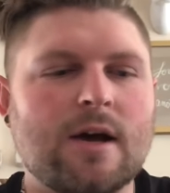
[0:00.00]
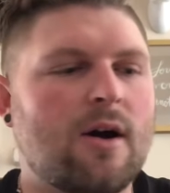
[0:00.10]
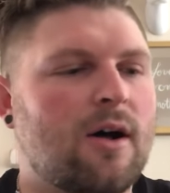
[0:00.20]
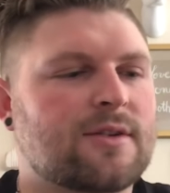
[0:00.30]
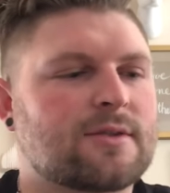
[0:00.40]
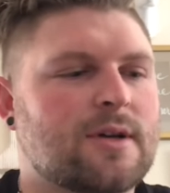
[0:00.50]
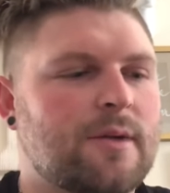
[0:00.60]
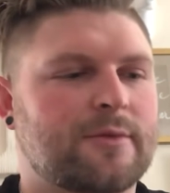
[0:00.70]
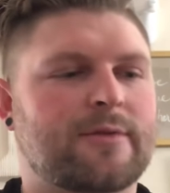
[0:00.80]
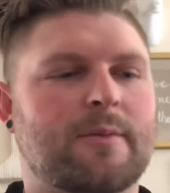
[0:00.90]
also
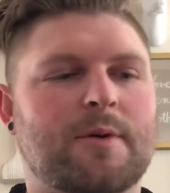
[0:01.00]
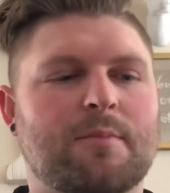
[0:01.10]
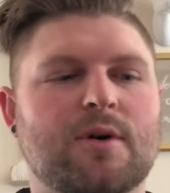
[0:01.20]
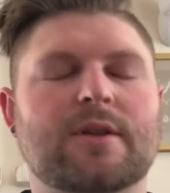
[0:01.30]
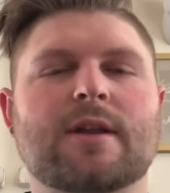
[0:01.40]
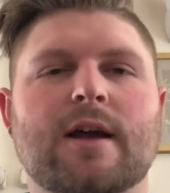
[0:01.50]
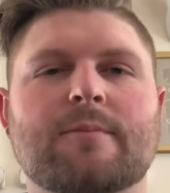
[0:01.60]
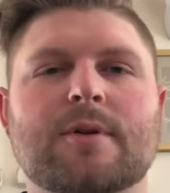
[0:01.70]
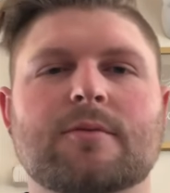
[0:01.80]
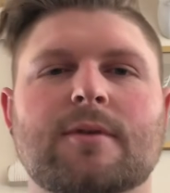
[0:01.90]
comes from a book that I've
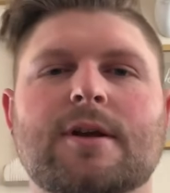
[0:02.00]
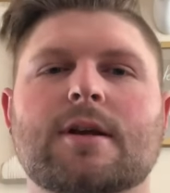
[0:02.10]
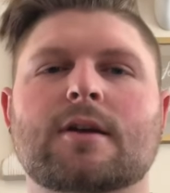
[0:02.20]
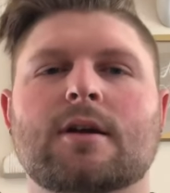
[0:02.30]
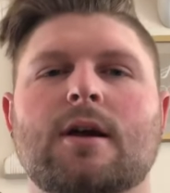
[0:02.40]
been reading.